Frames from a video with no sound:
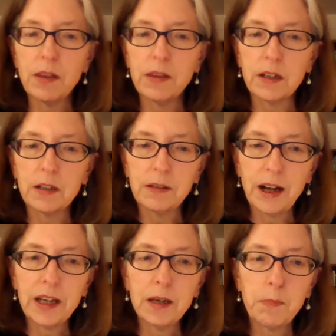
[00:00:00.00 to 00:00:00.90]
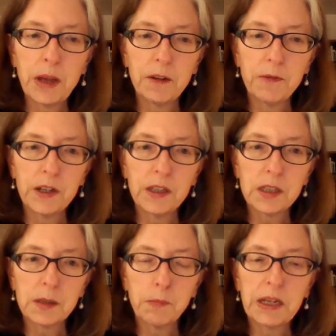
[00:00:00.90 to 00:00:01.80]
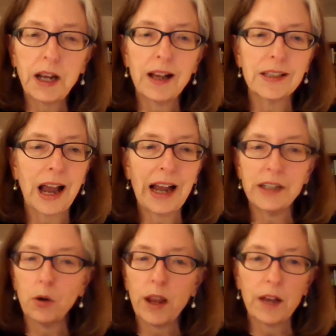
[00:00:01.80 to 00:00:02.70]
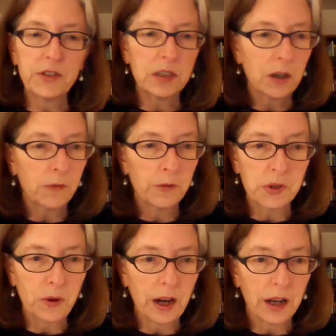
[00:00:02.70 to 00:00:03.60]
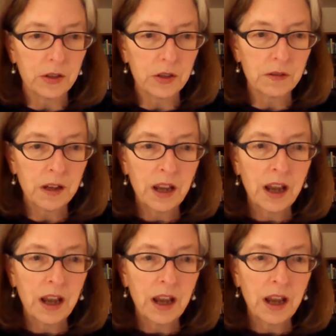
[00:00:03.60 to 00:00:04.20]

the client benefits because I don't have to start from scratch.